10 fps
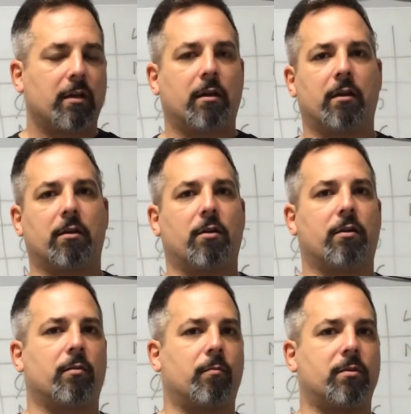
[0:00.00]
You know,
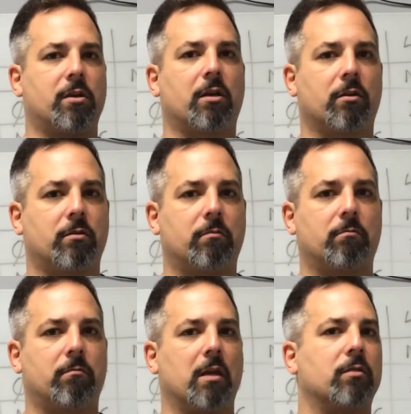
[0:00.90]
she could
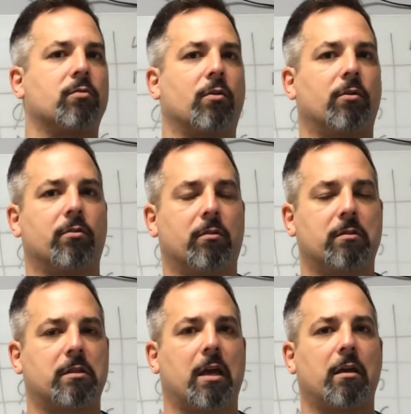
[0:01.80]
in turn
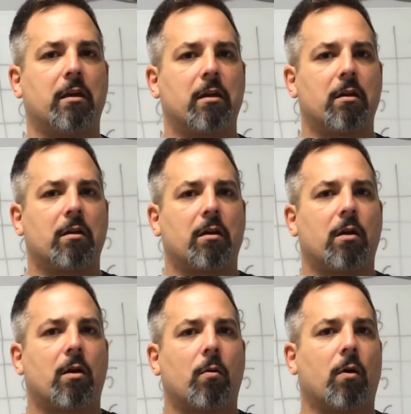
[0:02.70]
say,
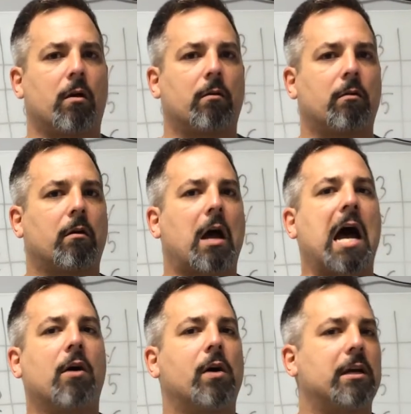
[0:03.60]
"Well,
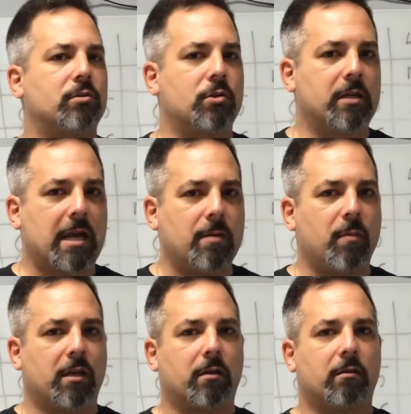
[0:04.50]
how has your day
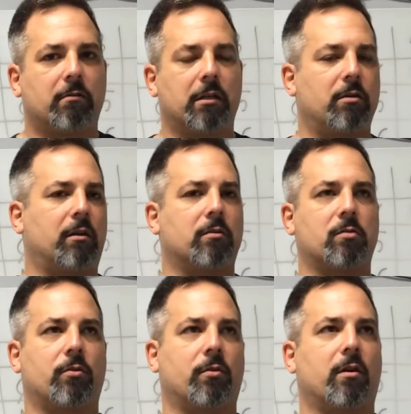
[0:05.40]
been?" And you can
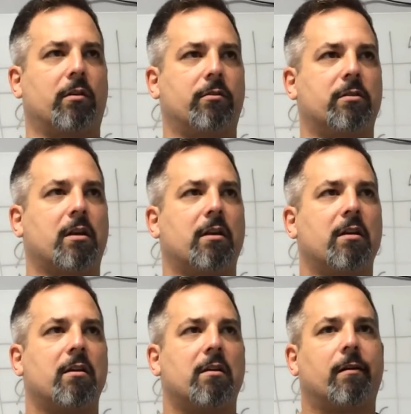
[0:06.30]
turn around and you say,
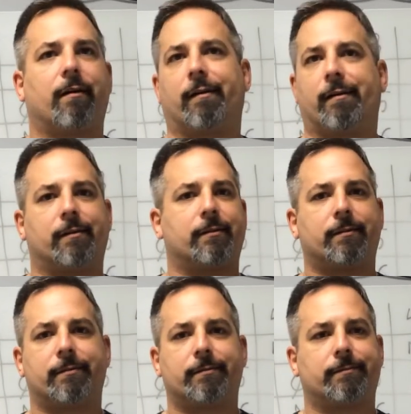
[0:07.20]
"You
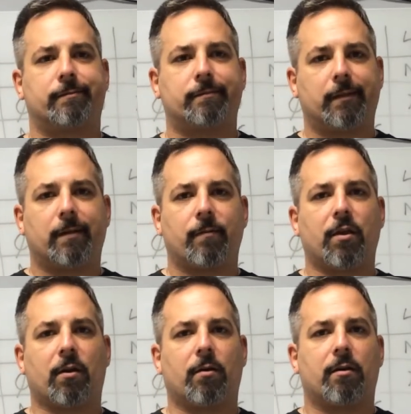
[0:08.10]

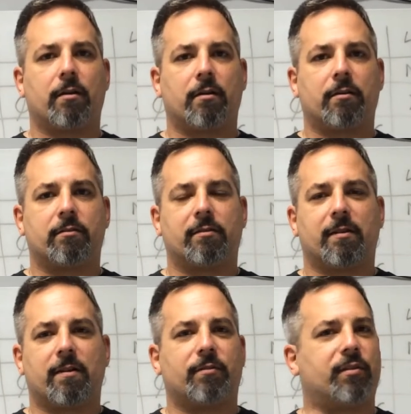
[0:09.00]
know,
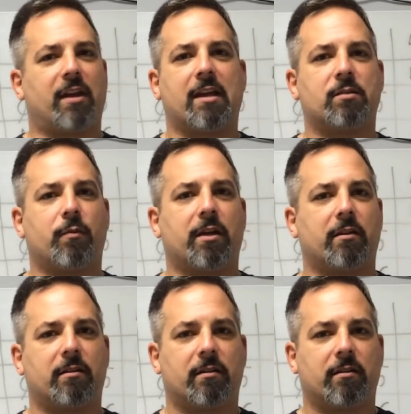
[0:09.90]
today's
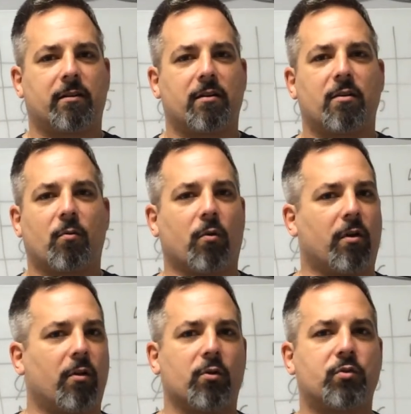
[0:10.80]
been one
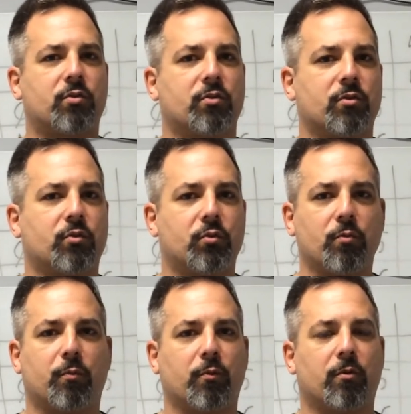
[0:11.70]
of those
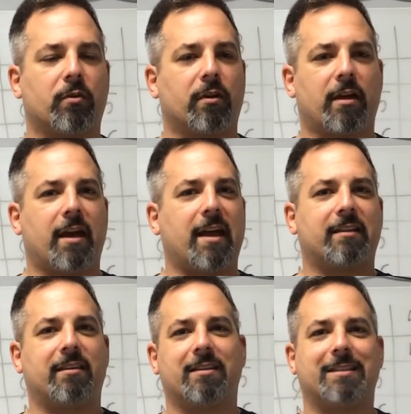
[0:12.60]
super
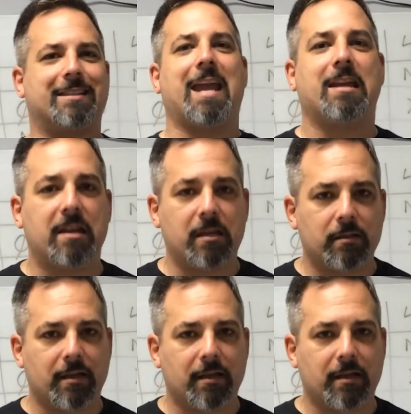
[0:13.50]
hectic, zany